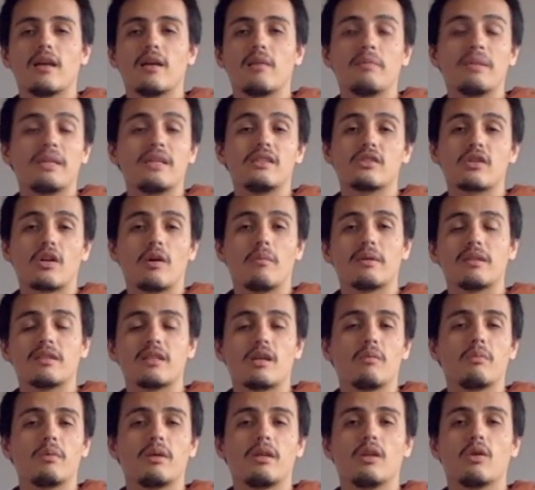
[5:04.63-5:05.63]
Please comment
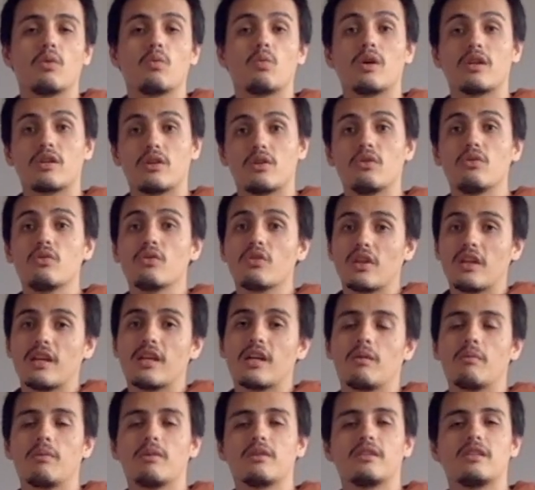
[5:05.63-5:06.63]
down below what you
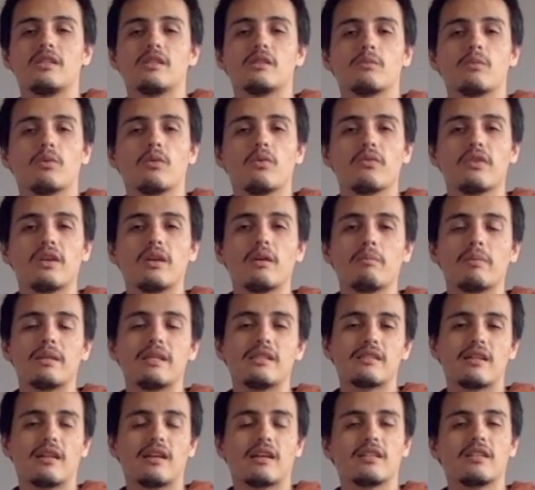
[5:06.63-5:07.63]
think about this movie.
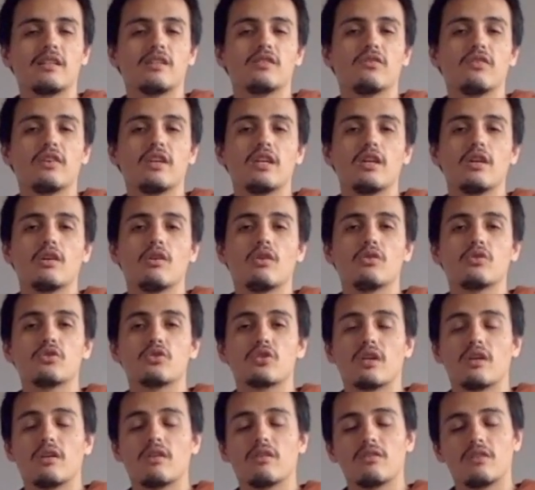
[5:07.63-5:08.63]
Please like this video,
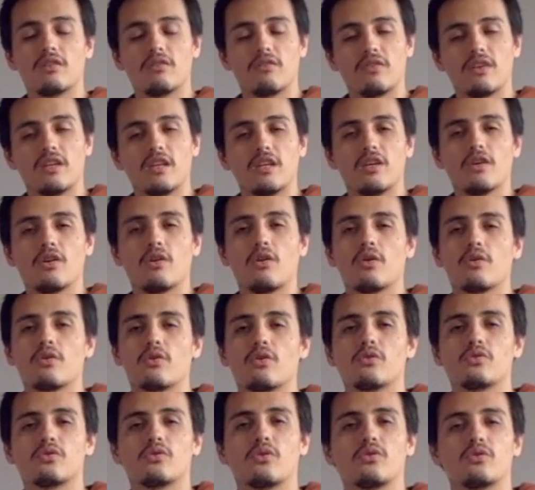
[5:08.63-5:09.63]
share the video on
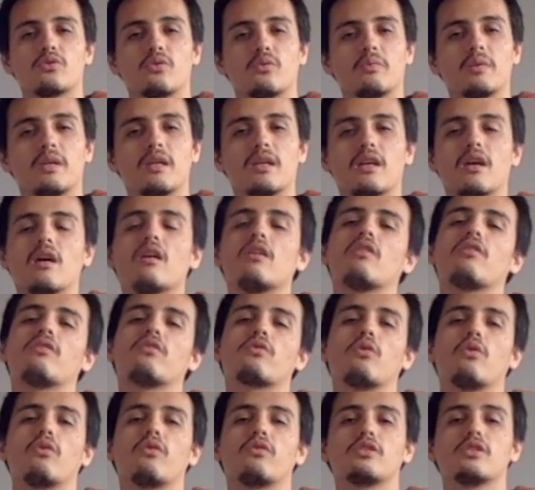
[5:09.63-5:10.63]
your social media, and of
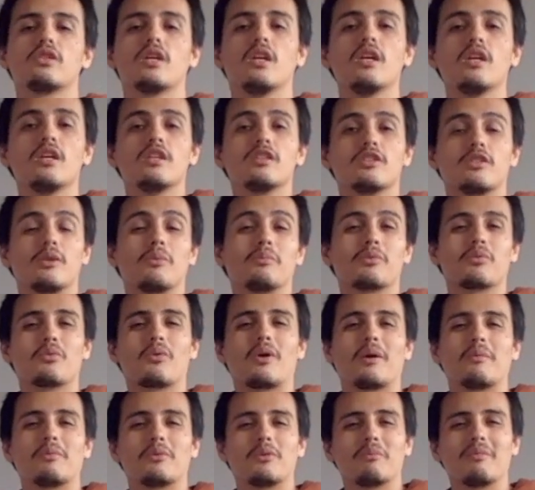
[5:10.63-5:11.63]
course,
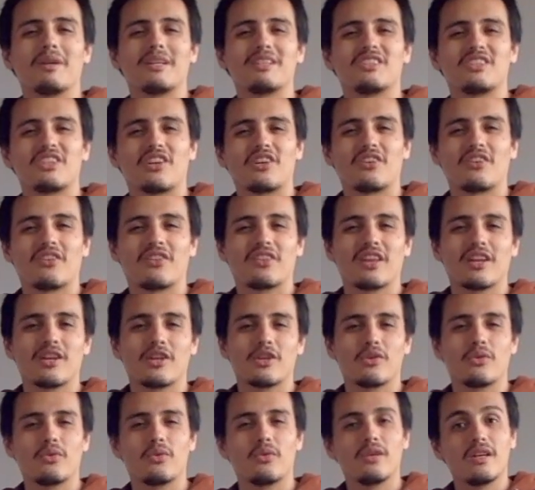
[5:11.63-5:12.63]
subscribe to my channel.
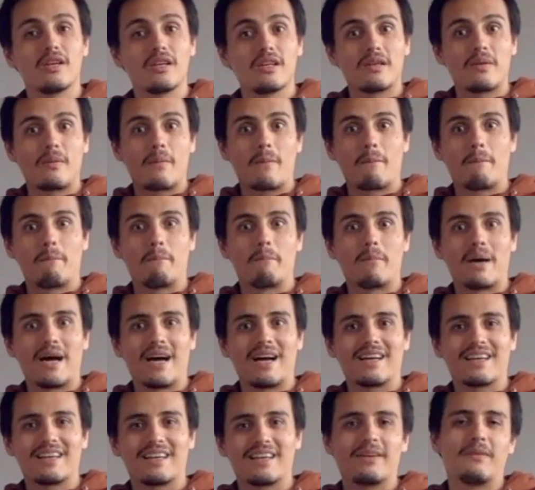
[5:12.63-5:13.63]
Thank you.
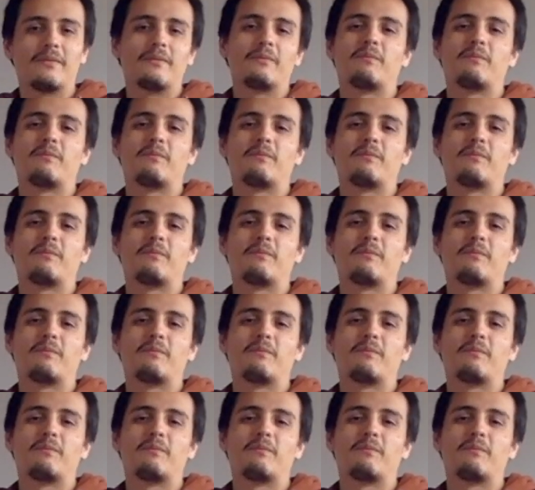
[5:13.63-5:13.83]
Bye.